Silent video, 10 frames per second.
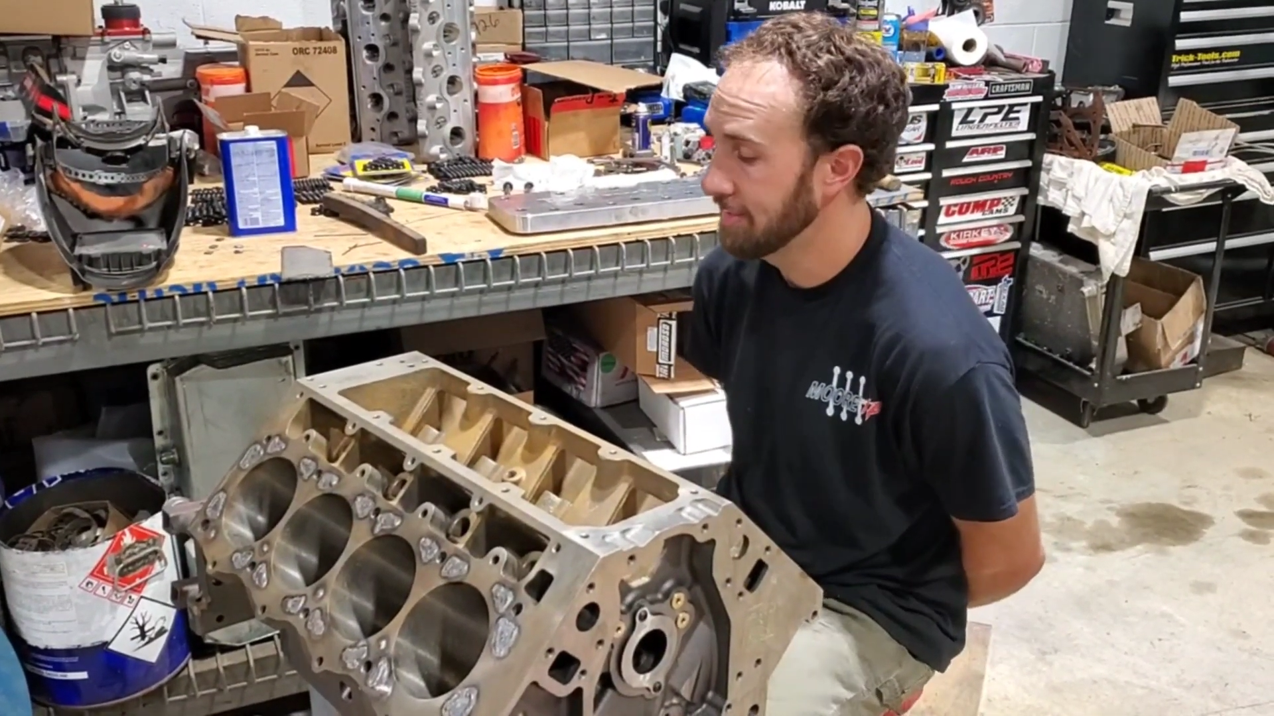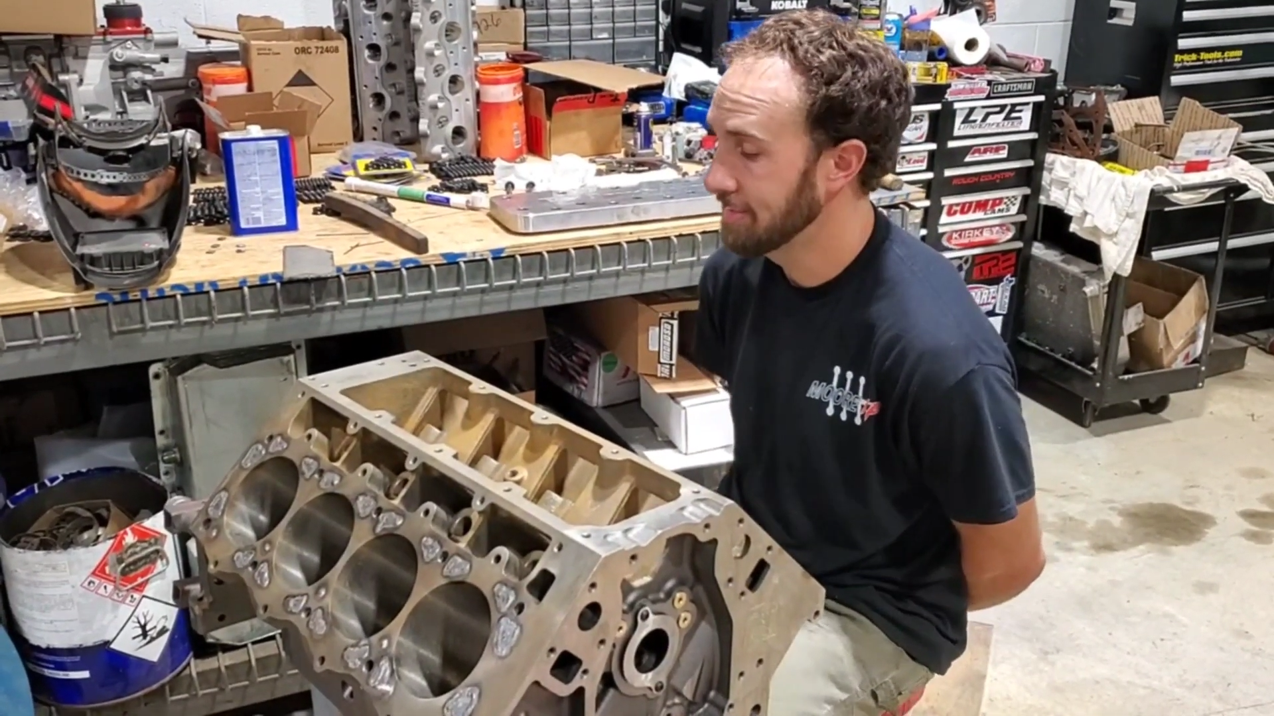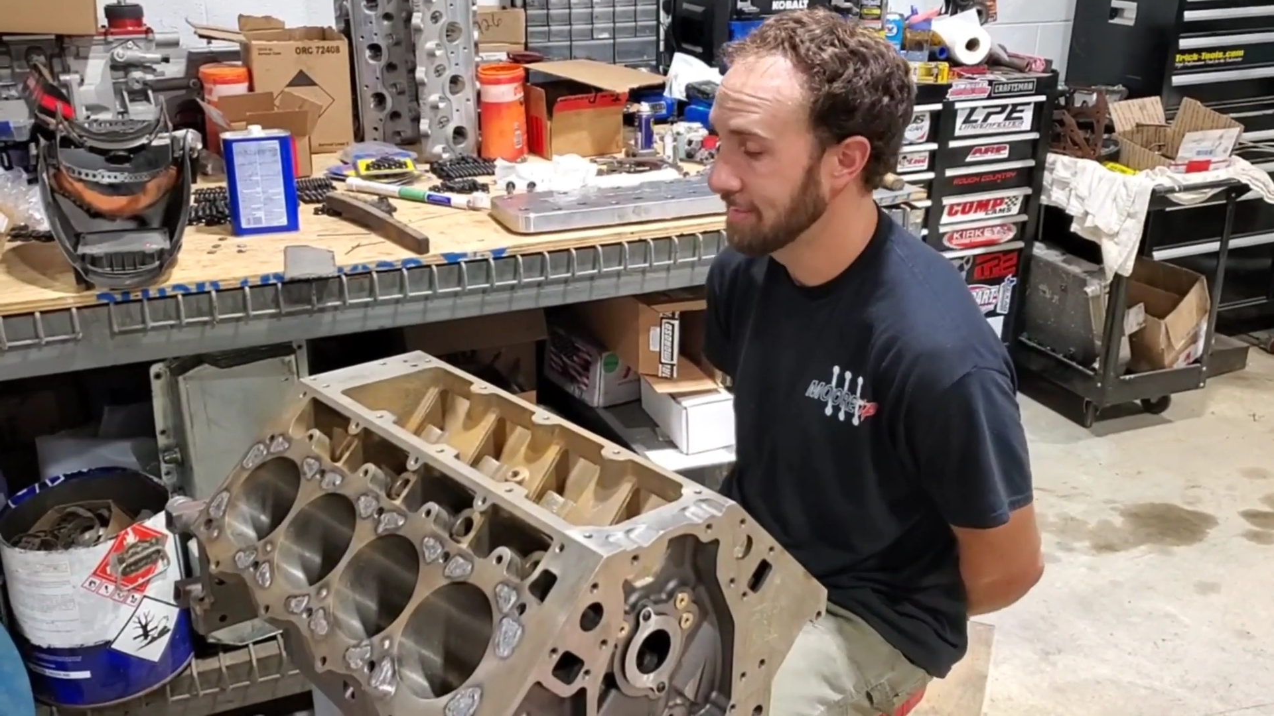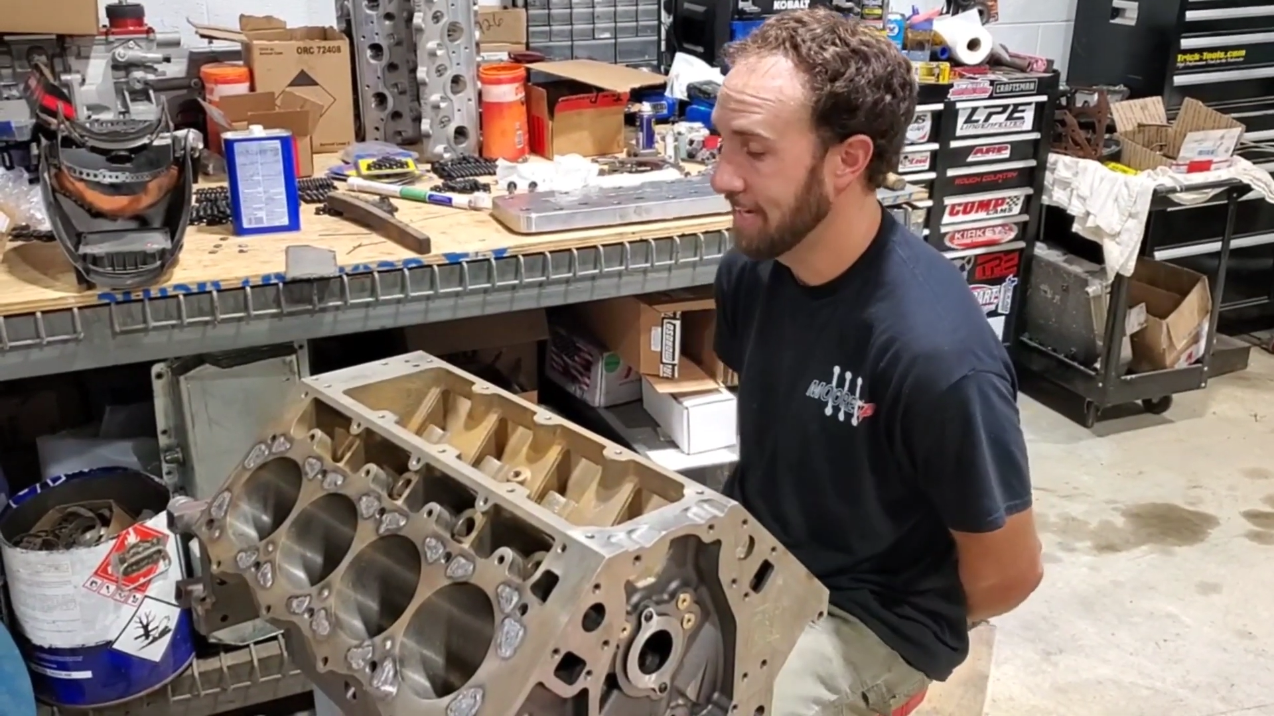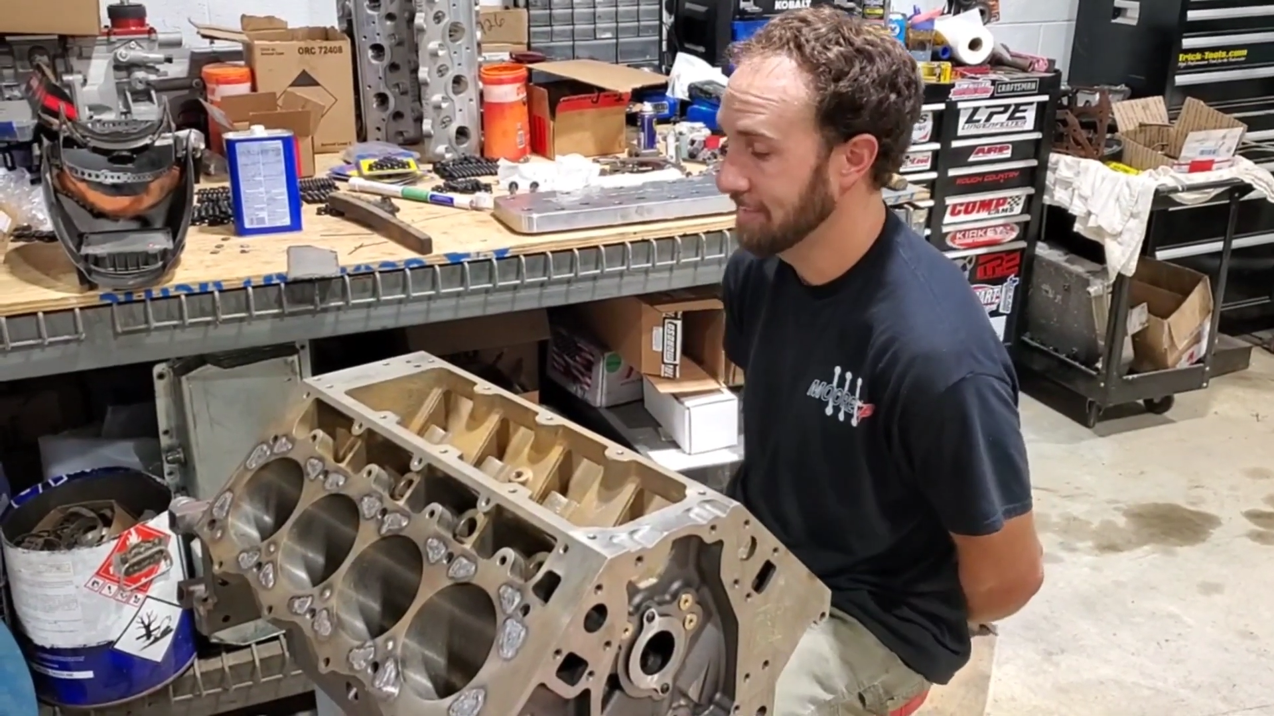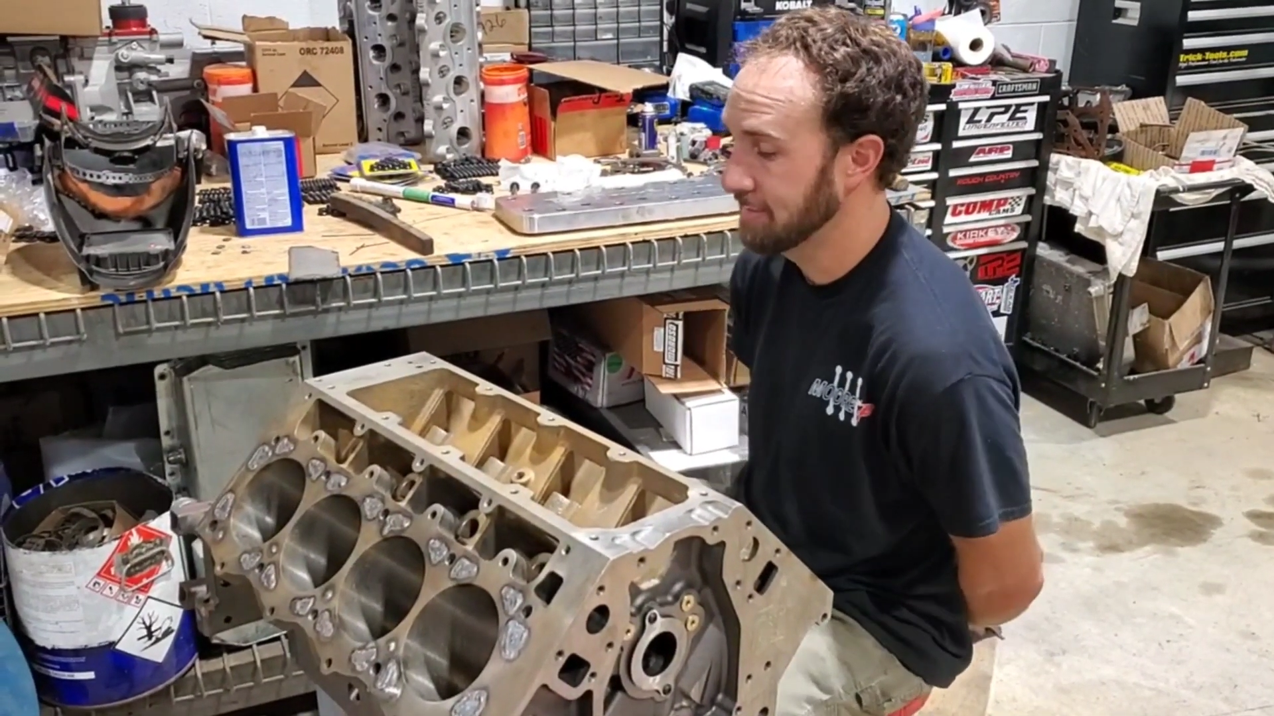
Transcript: is nice